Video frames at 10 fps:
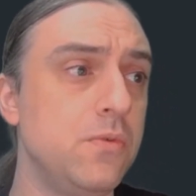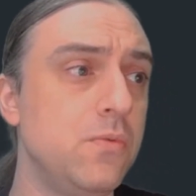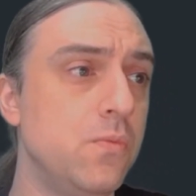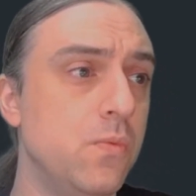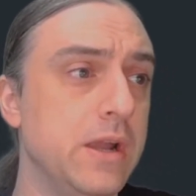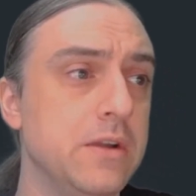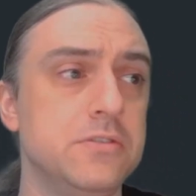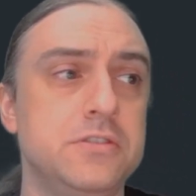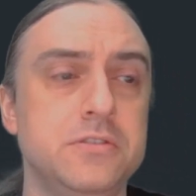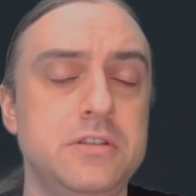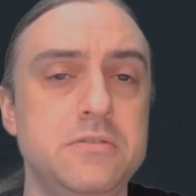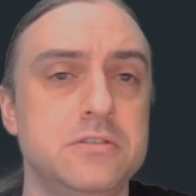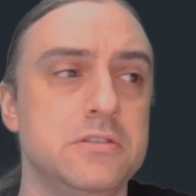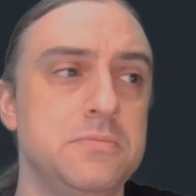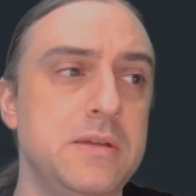Where should
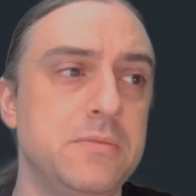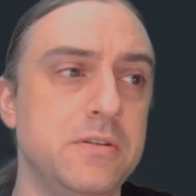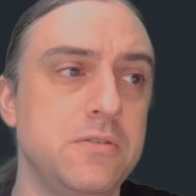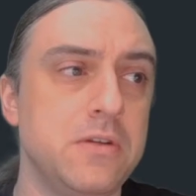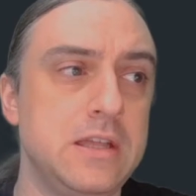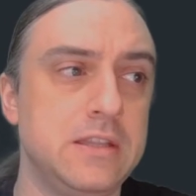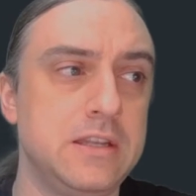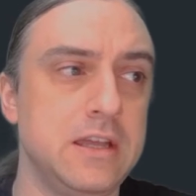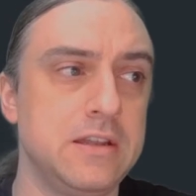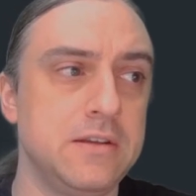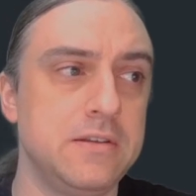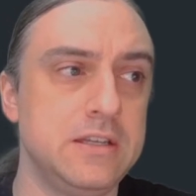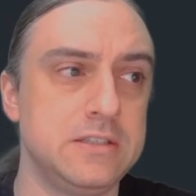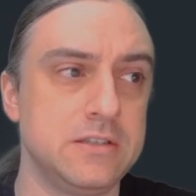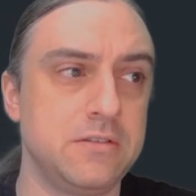users be able to create the data?
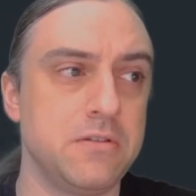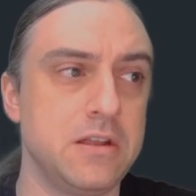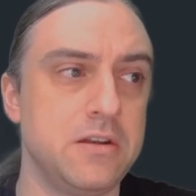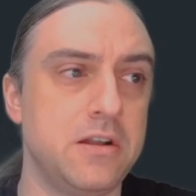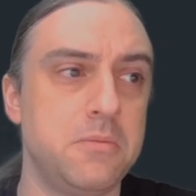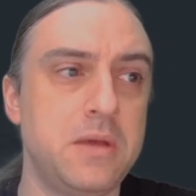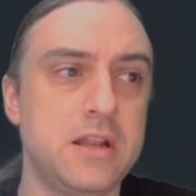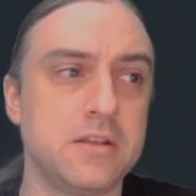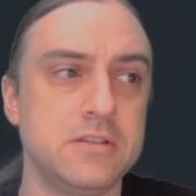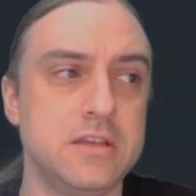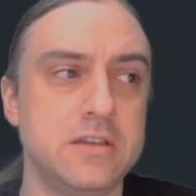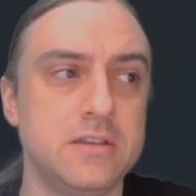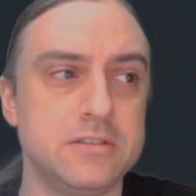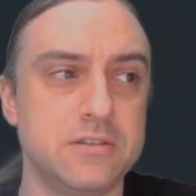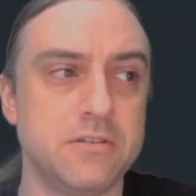Is it created automatically?
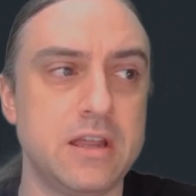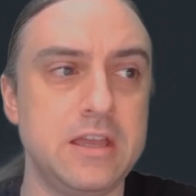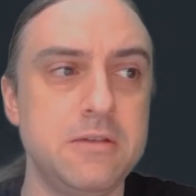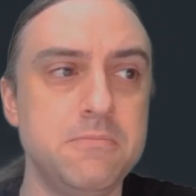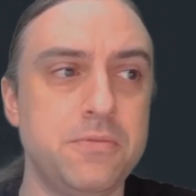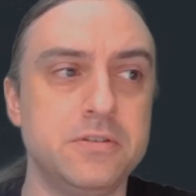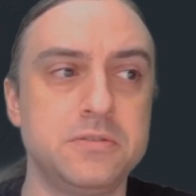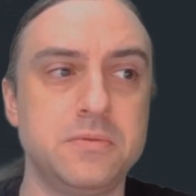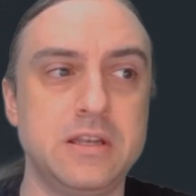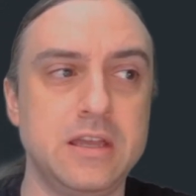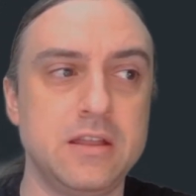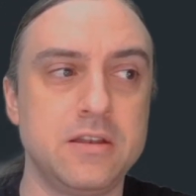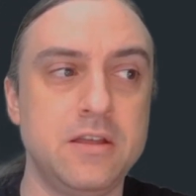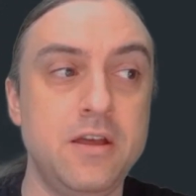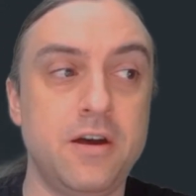Is there any imports we need?
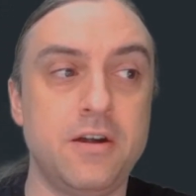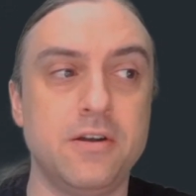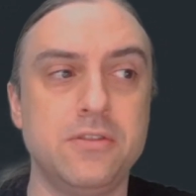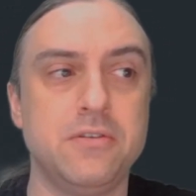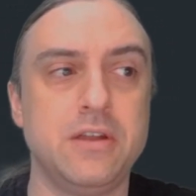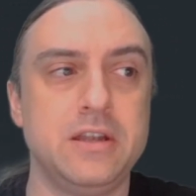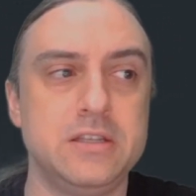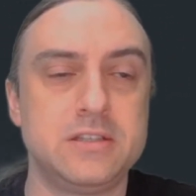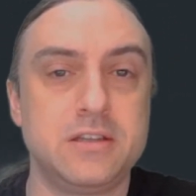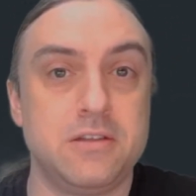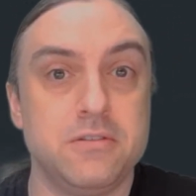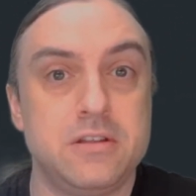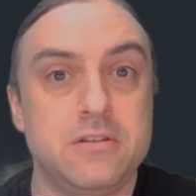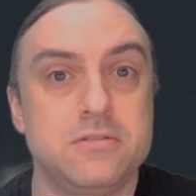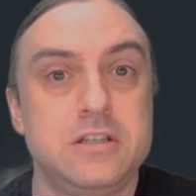Are there any
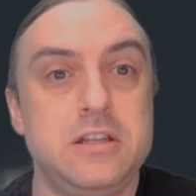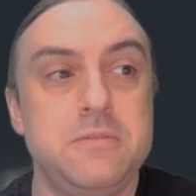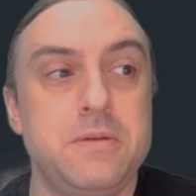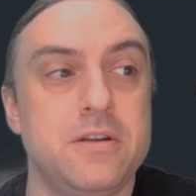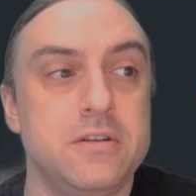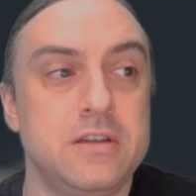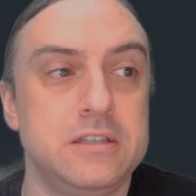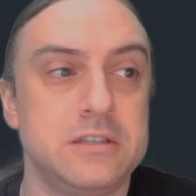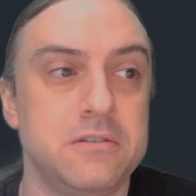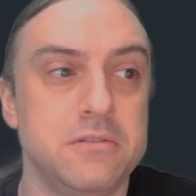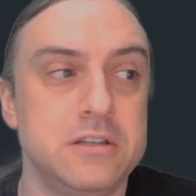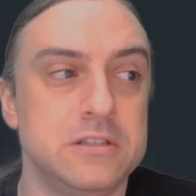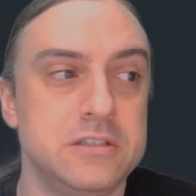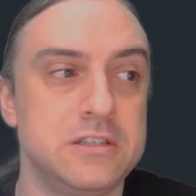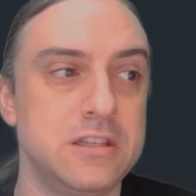security or GDPR
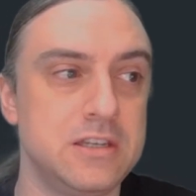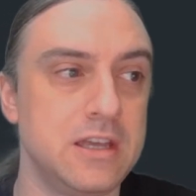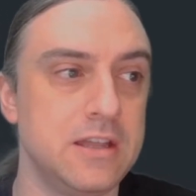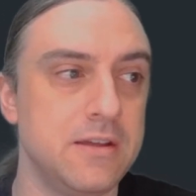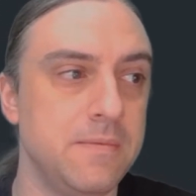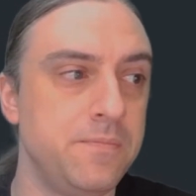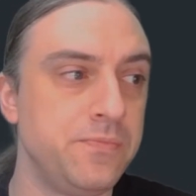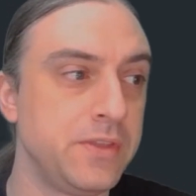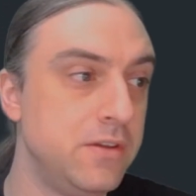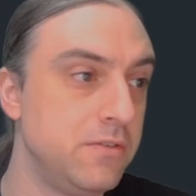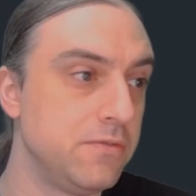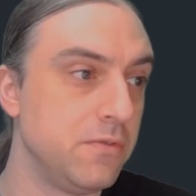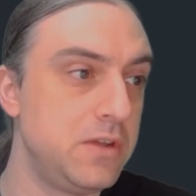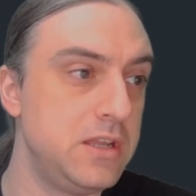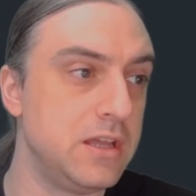considerations to the data? For
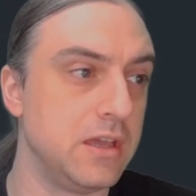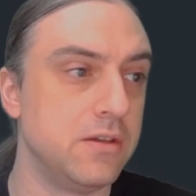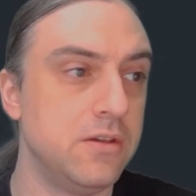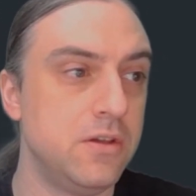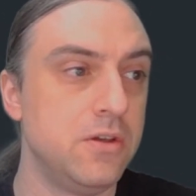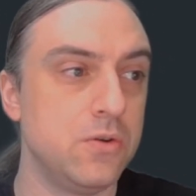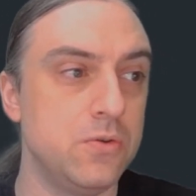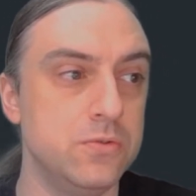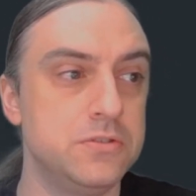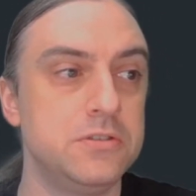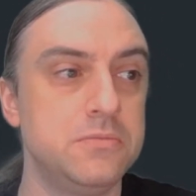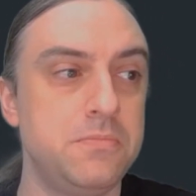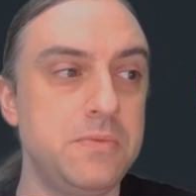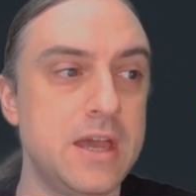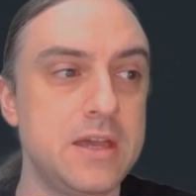reading, who
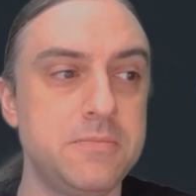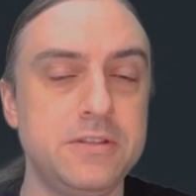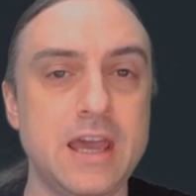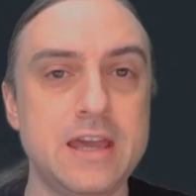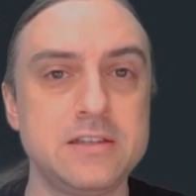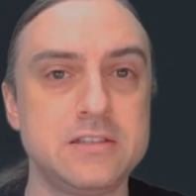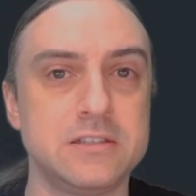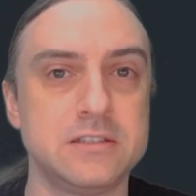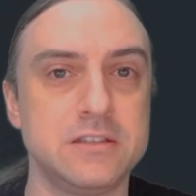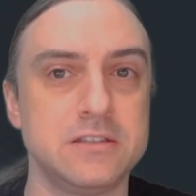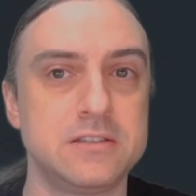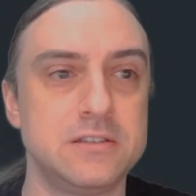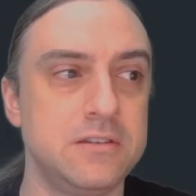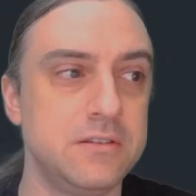should be able to access this?